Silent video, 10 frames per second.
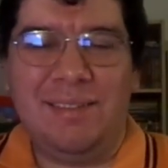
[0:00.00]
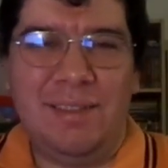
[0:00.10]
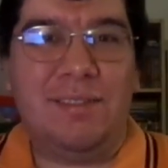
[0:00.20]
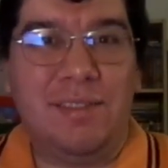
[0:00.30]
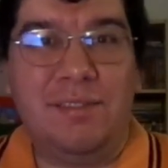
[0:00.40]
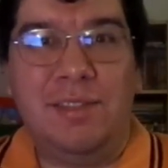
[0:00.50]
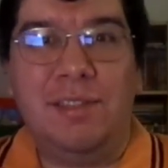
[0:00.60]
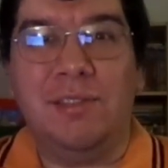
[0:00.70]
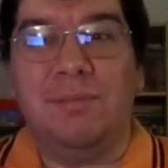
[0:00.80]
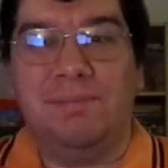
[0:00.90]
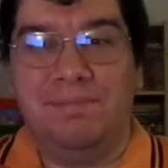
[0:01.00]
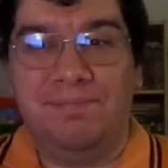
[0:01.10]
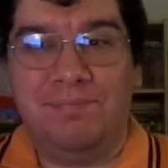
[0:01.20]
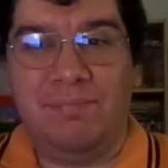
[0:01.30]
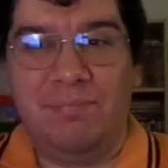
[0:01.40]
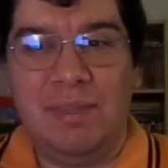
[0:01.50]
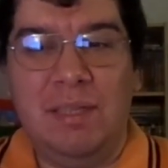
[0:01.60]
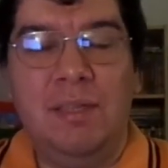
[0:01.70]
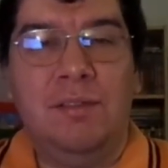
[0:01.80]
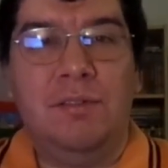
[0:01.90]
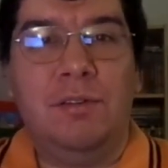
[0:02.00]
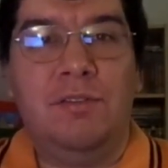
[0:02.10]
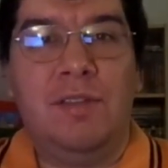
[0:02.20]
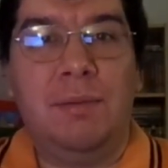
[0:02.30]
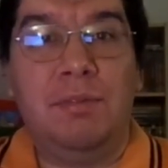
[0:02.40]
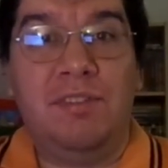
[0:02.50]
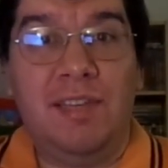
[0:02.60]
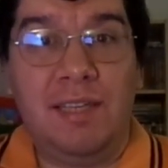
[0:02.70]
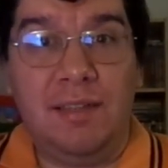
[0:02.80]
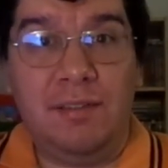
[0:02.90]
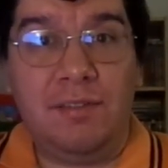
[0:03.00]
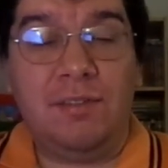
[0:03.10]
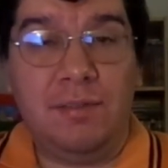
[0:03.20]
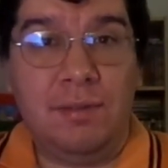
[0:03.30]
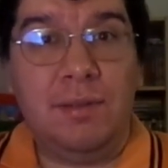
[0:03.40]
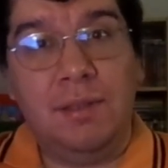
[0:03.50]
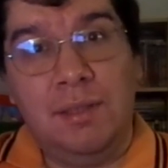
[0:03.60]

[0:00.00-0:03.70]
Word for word: So let's continue. Stars David Tennant,